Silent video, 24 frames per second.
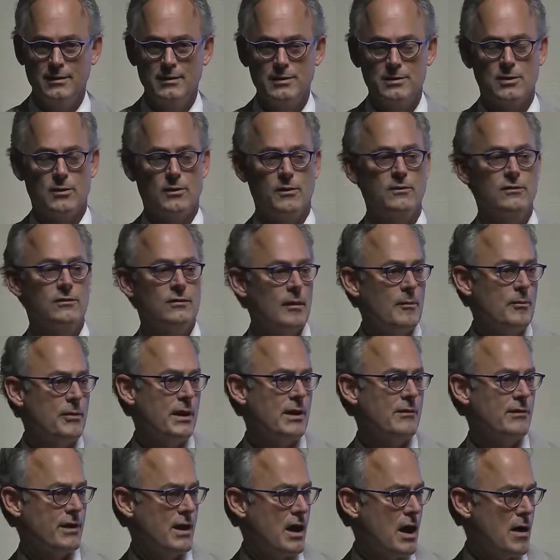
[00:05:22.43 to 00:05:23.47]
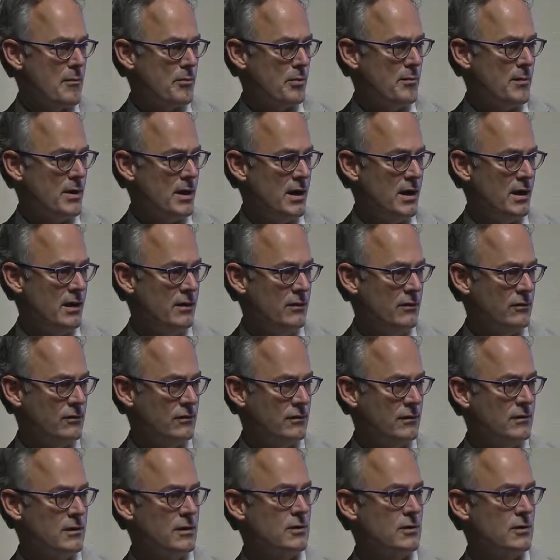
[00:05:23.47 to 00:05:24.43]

So, as something of a compromise,